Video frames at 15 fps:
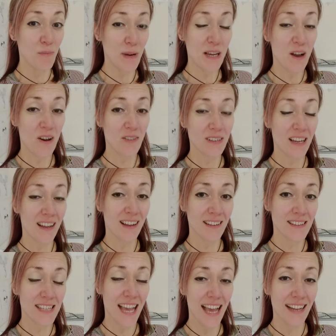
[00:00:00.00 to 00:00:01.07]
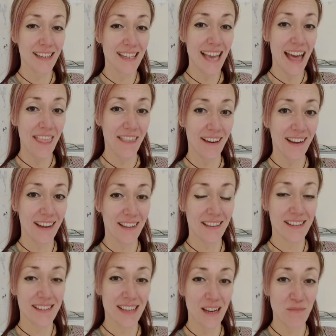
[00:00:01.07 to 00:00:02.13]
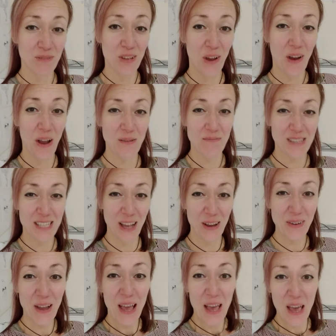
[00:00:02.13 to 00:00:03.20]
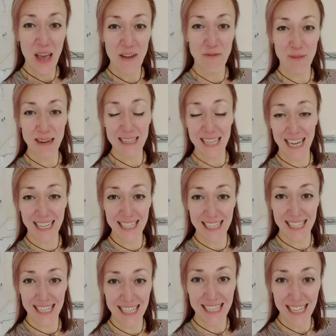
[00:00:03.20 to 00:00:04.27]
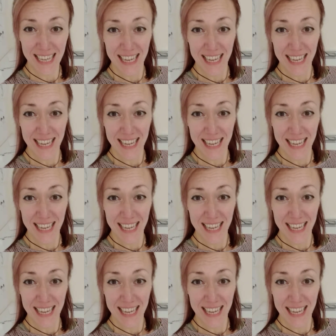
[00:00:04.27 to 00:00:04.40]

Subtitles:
We can't hunt and gather at the same time. So if we'd hunted,